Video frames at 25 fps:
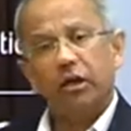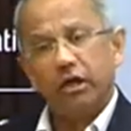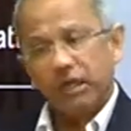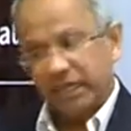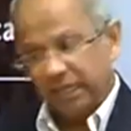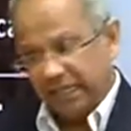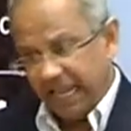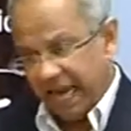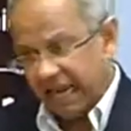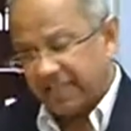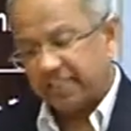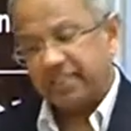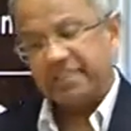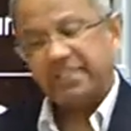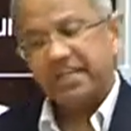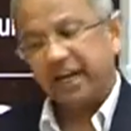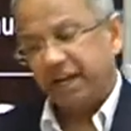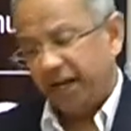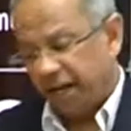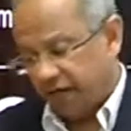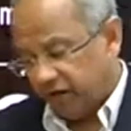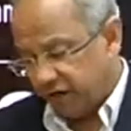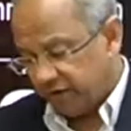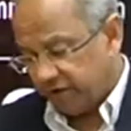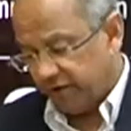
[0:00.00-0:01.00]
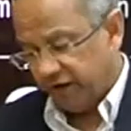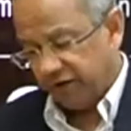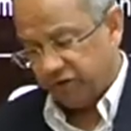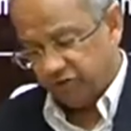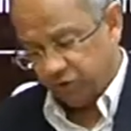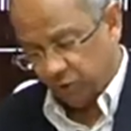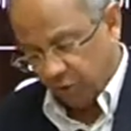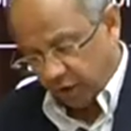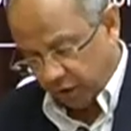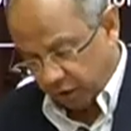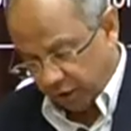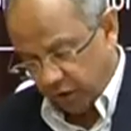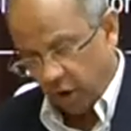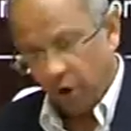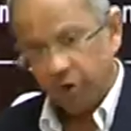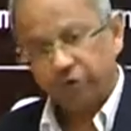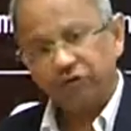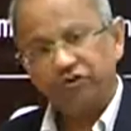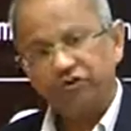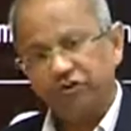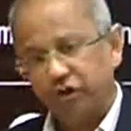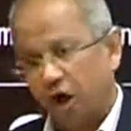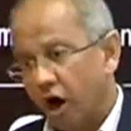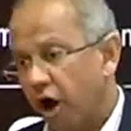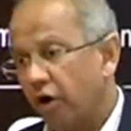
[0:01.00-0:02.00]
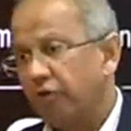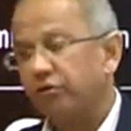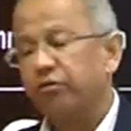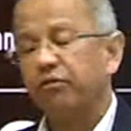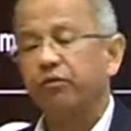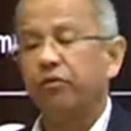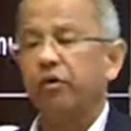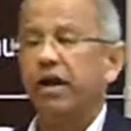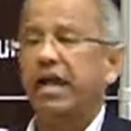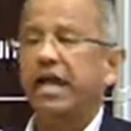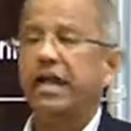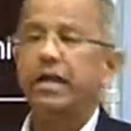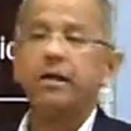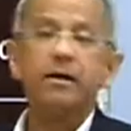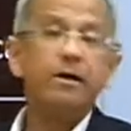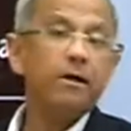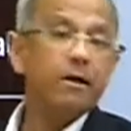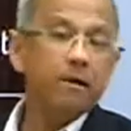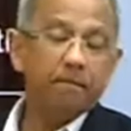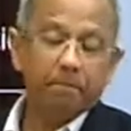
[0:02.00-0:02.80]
let an individual go scot-free